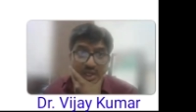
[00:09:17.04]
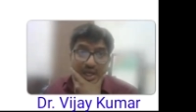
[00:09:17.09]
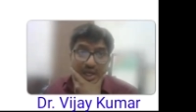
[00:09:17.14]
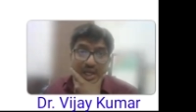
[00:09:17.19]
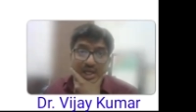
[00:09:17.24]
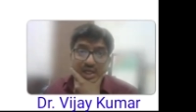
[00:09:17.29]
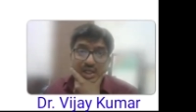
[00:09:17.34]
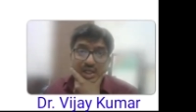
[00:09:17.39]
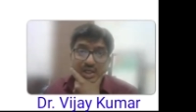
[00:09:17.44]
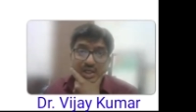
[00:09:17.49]

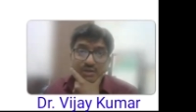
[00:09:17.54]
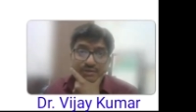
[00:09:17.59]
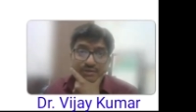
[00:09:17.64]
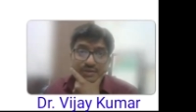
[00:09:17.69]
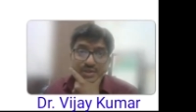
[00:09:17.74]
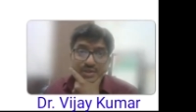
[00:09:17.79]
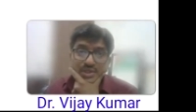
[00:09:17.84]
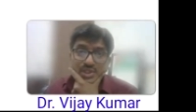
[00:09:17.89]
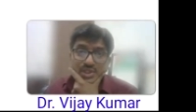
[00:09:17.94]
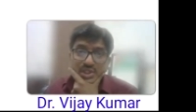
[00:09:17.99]
and if
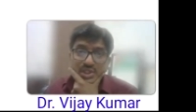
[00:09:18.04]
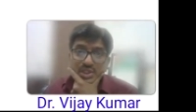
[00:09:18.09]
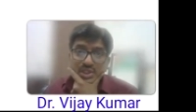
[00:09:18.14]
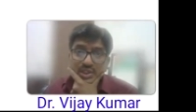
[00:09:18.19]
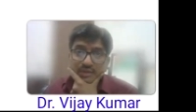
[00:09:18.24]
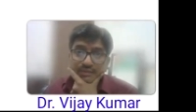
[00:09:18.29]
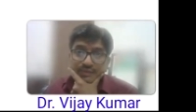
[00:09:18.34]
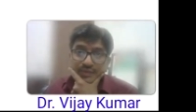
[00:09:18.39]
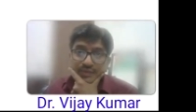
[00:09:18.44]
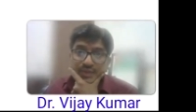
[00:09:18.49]
we
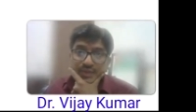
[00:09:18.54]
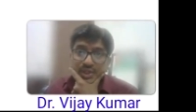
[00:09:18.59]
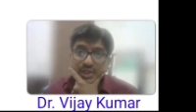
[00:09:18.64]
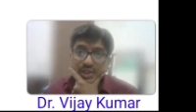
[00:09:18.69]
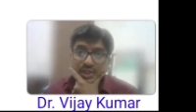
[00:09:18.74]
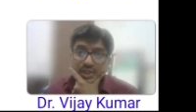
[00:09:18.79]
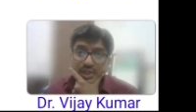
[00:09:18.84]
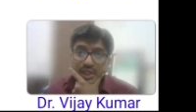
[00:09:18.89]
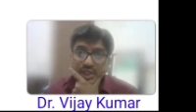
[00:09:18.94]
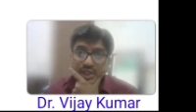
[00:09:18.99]
see
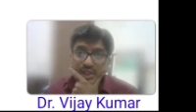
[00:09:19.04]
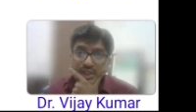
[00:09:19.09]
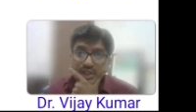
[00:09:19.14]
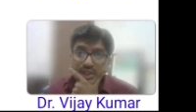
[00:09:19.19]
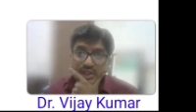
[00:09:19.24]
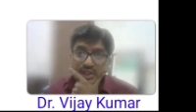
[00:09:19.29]
that